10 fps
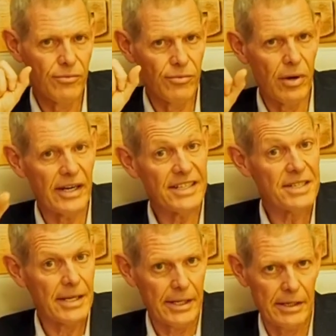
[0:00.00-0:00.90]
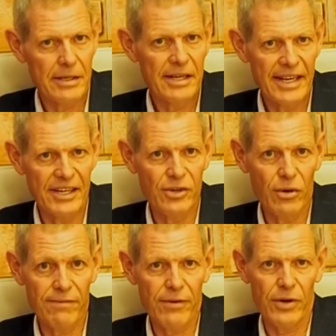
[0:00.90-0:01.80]
writing in your
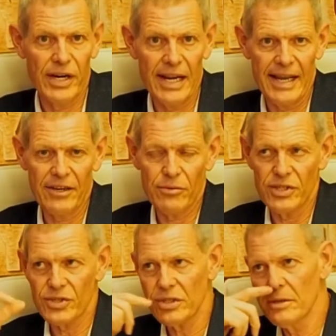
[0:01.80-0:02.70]
foreign language?